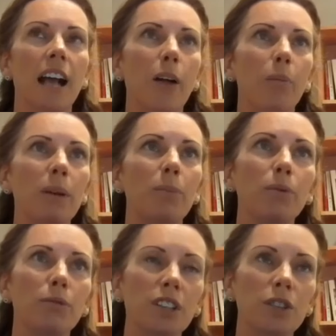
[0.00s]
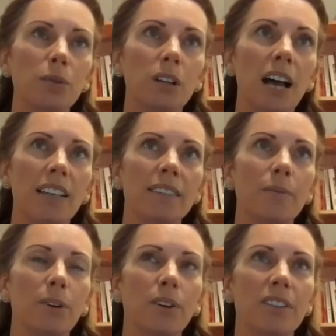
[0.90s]
help people visualize the
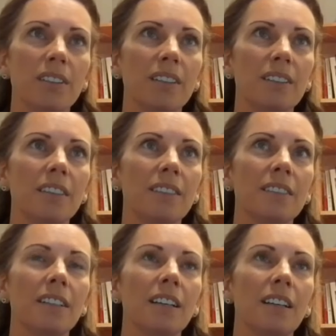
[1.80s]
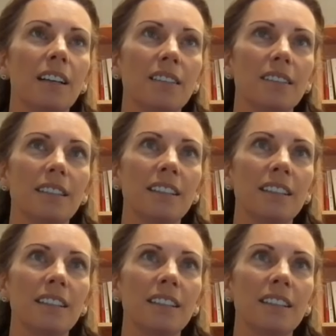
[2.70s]
process as